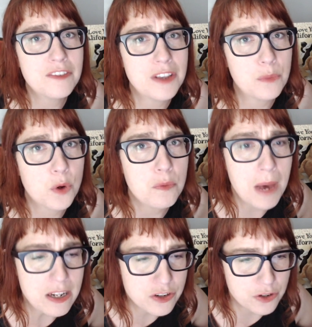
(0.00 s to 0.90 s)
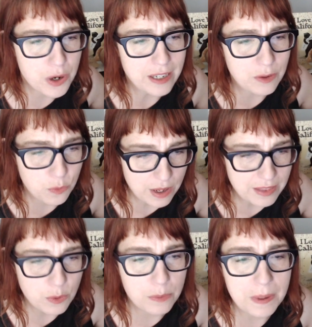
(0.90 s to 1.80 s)
of them were menstruating when
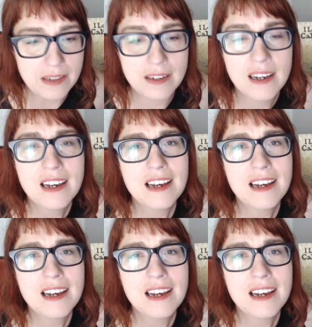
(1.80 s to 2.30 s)
they were bitten,